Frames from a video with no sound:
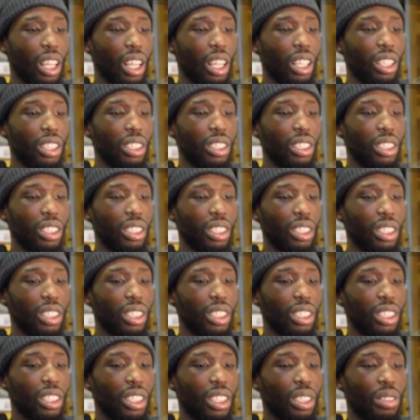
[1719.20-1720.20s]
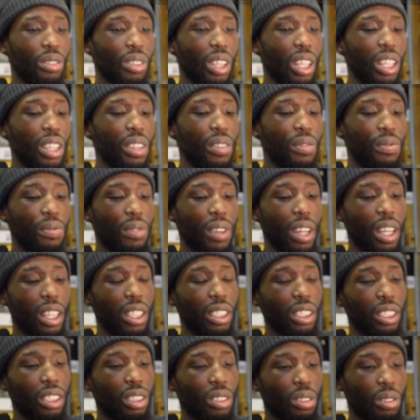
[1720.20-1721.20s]
And I'm trying to
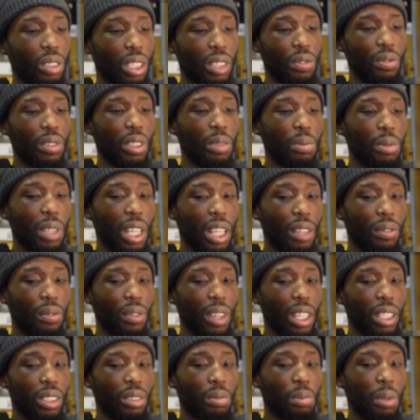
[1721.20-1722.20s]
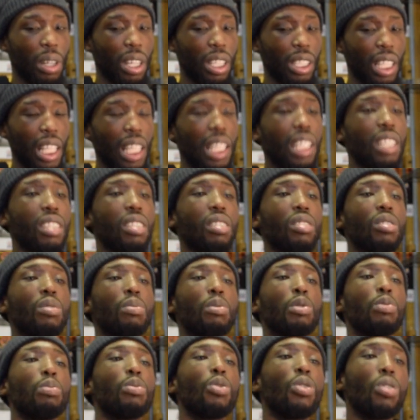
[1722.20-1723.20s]
advise, you know, giving them the advice, but they listen to
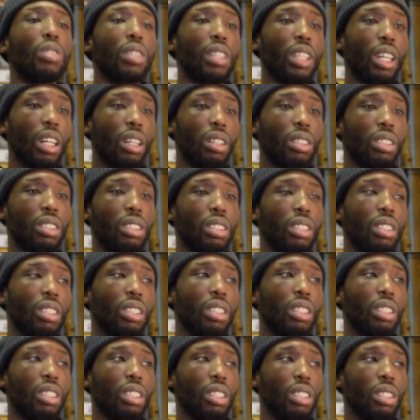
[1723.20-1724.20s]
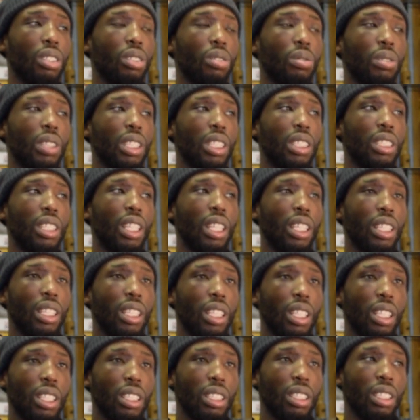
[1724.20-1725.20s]
me more now. You know, they
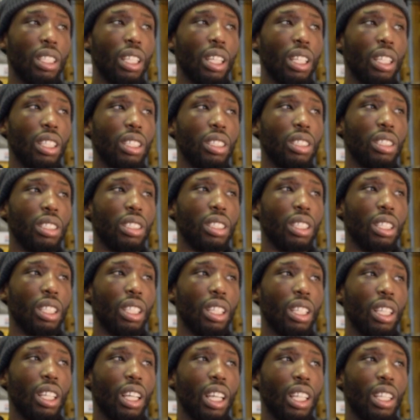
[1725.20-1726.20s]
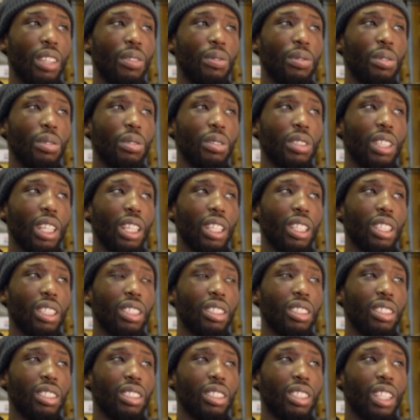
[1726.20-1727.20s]
take in, and it feels like it's
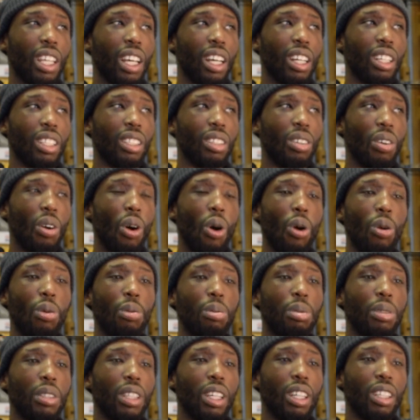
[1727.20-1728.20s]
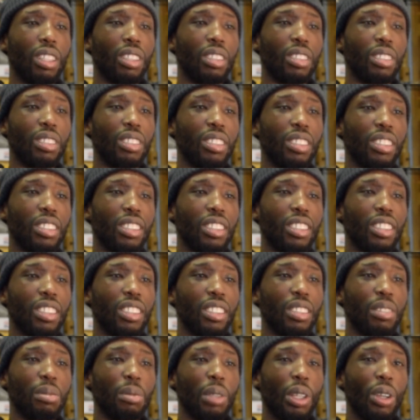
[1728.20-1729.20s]
just that hope now,
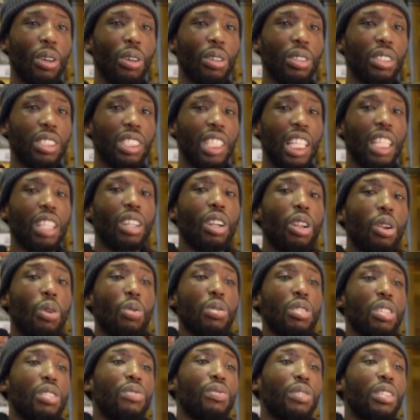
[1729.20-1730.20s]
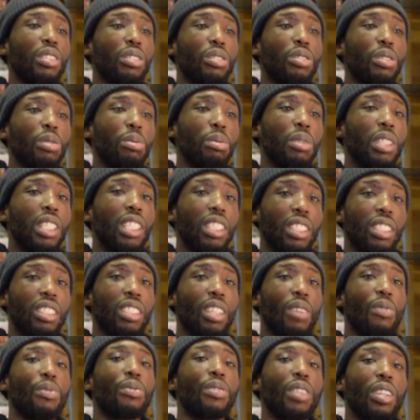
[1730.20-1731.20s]
because they're the closest thing to me. There's
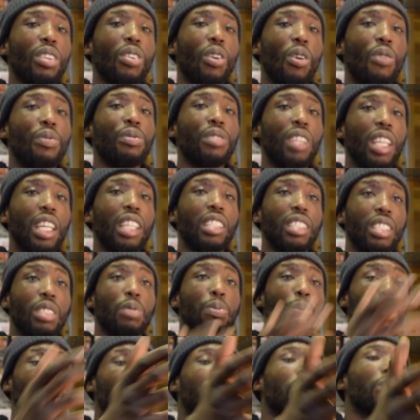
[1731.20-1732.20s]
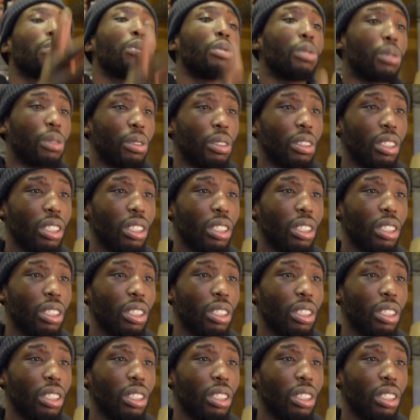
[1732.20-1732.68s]
something of theirs. It's possible.